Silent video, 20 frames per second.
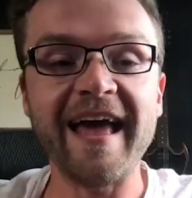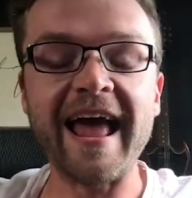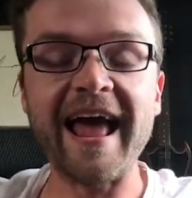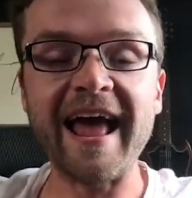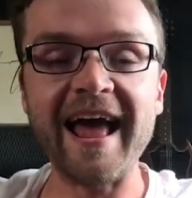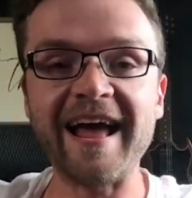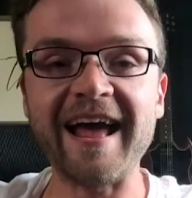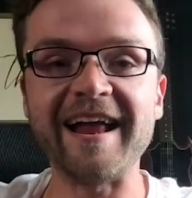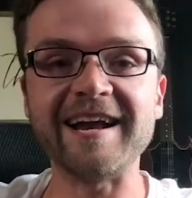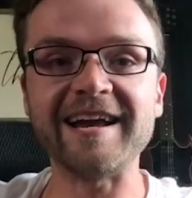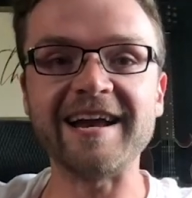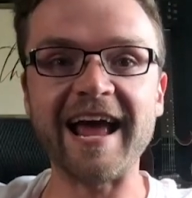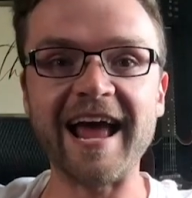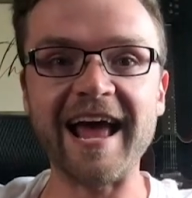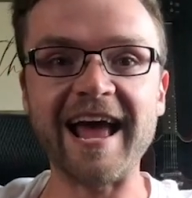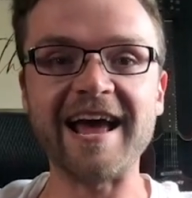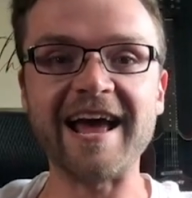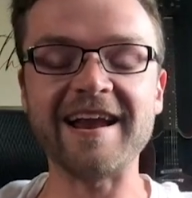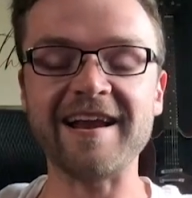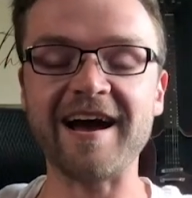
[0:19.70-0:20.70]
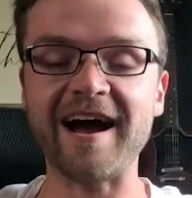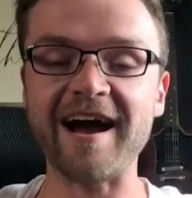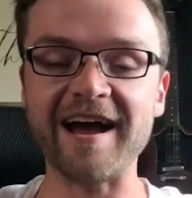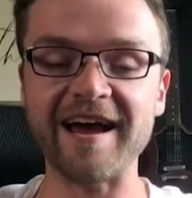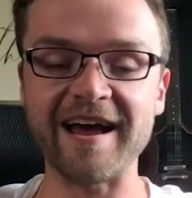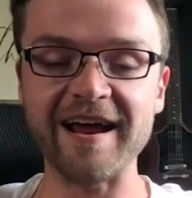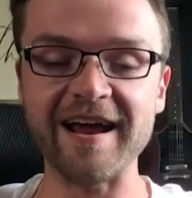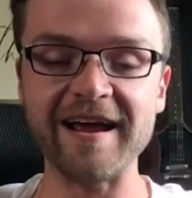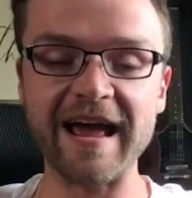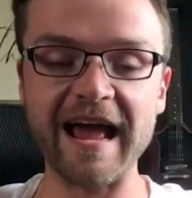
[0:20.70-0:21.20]

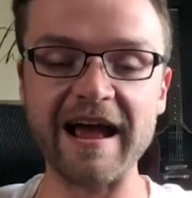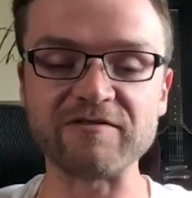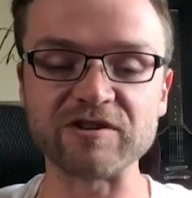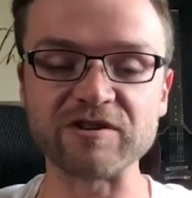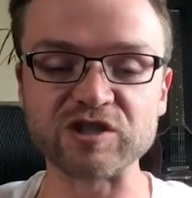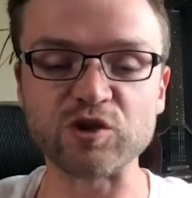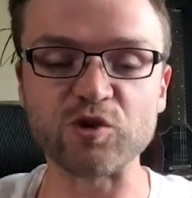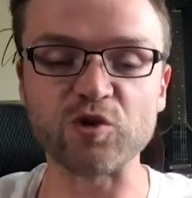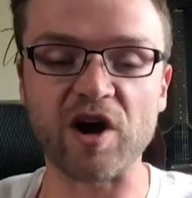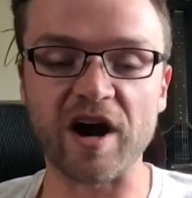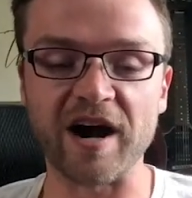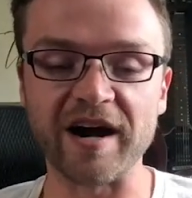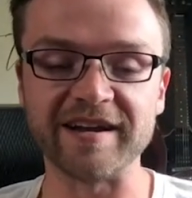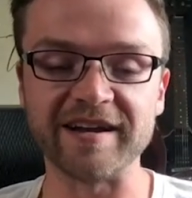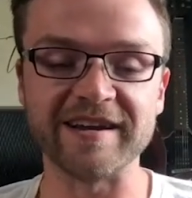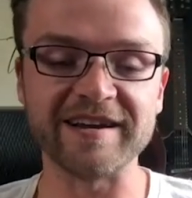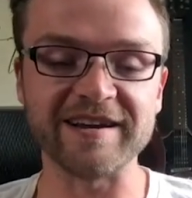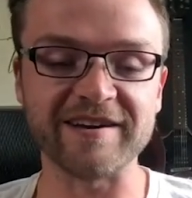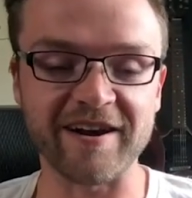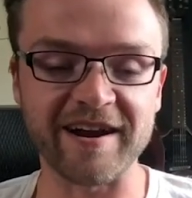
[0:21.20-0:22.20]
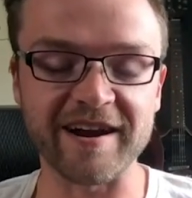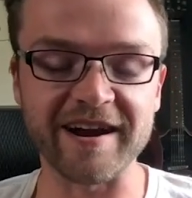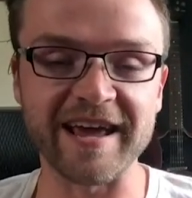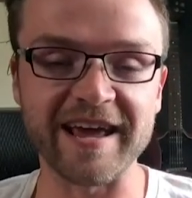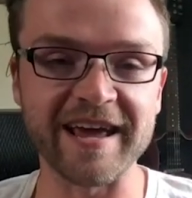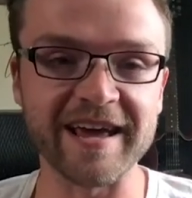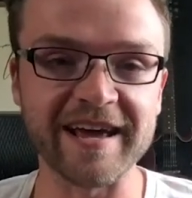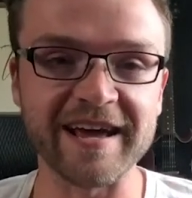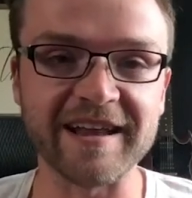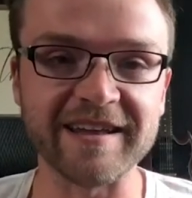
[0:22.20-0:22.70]
I ever so kindly got
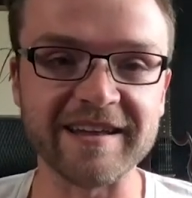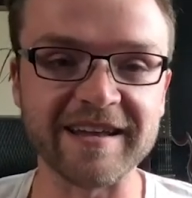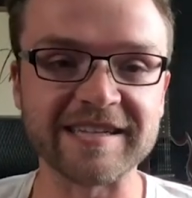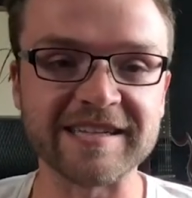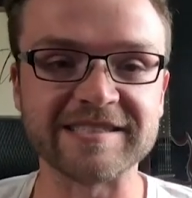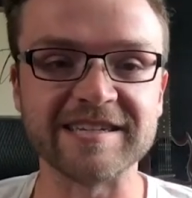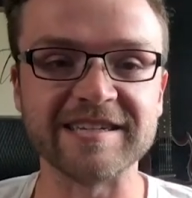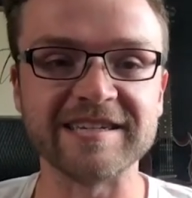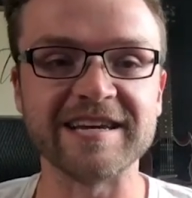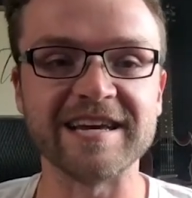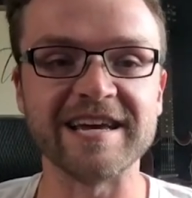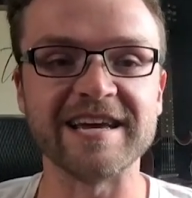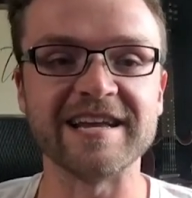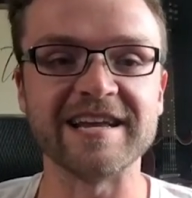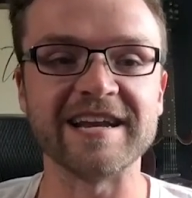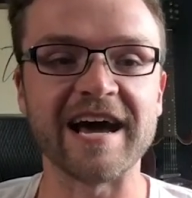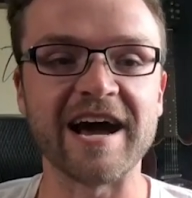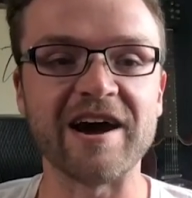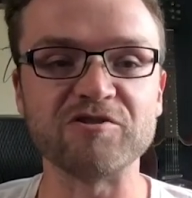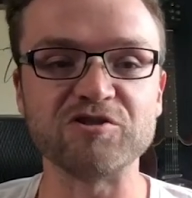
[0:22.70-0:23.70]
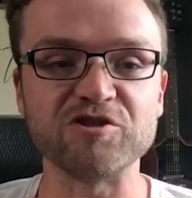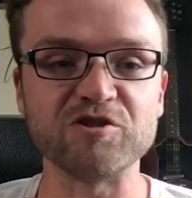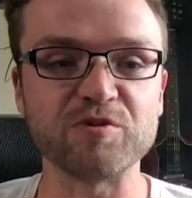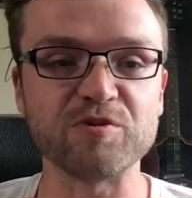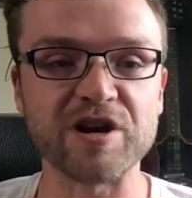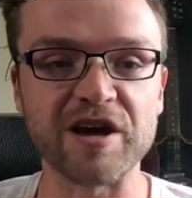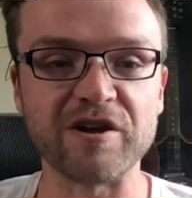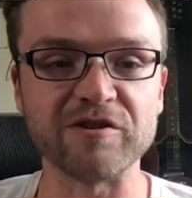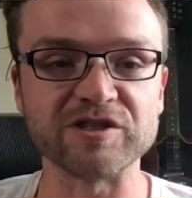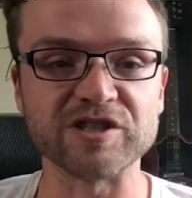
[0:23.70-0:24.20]
a lesson in how to
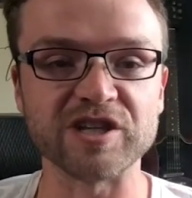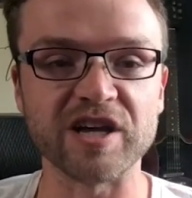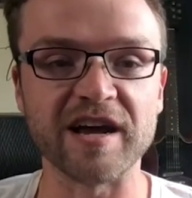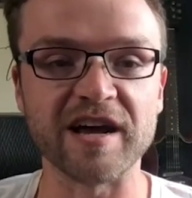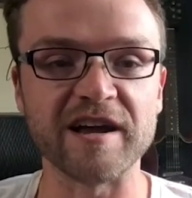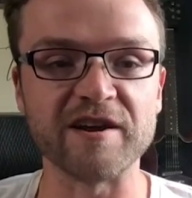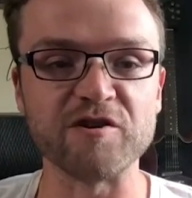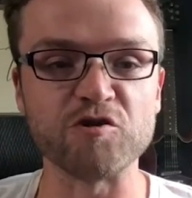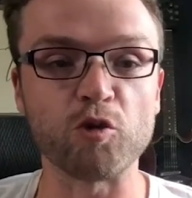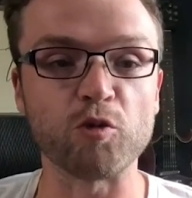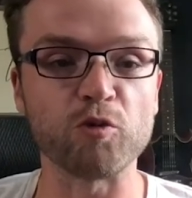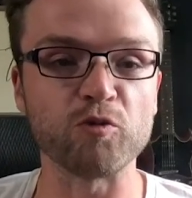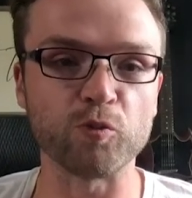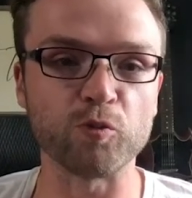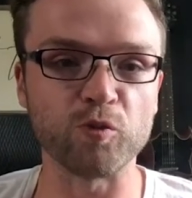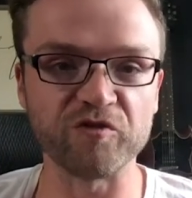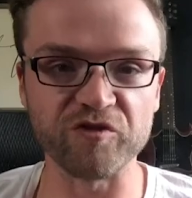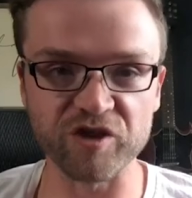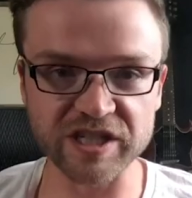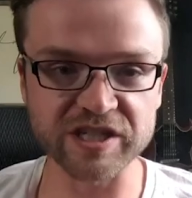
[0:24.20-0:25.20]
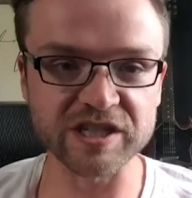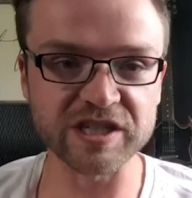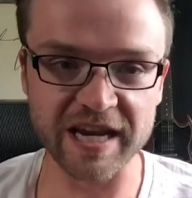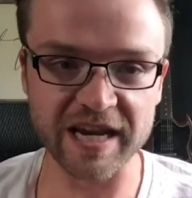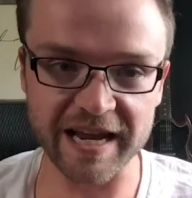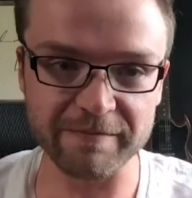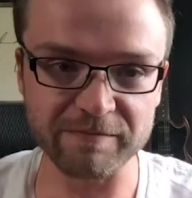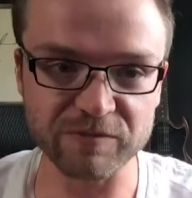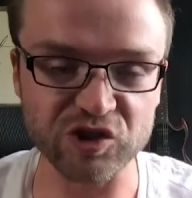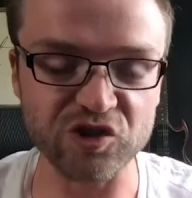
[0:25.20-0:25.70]
pronounce Norwegian
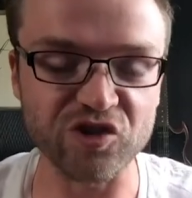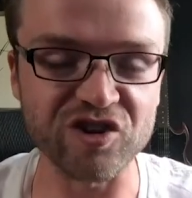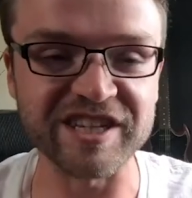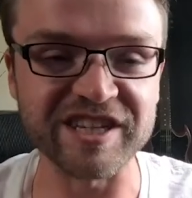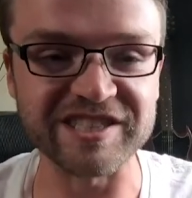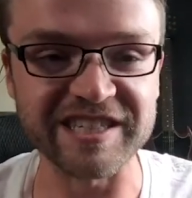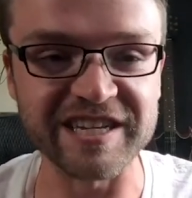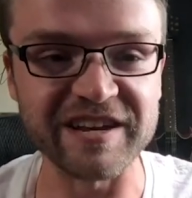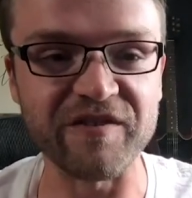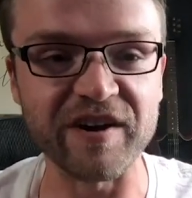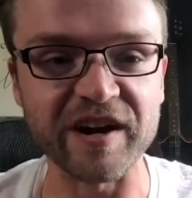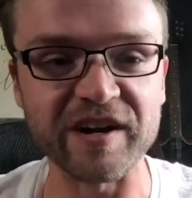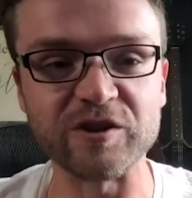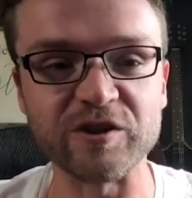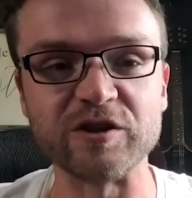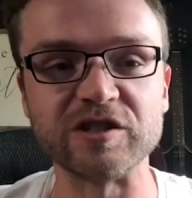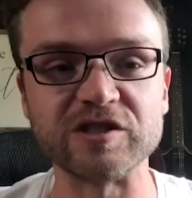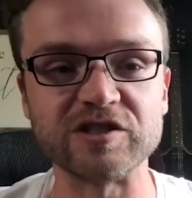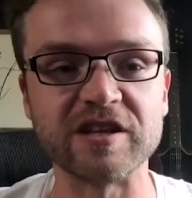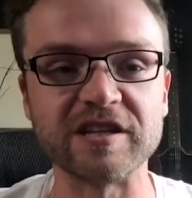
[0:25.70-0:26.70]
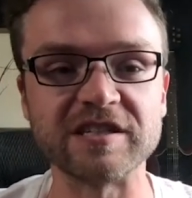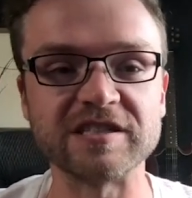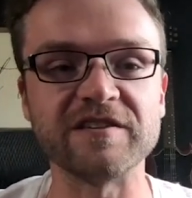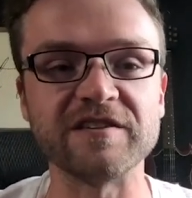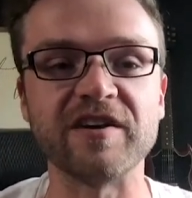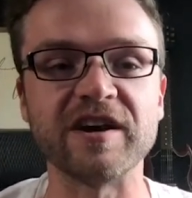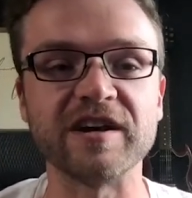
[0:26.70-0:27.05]
names. So let's see if I can do this. So it's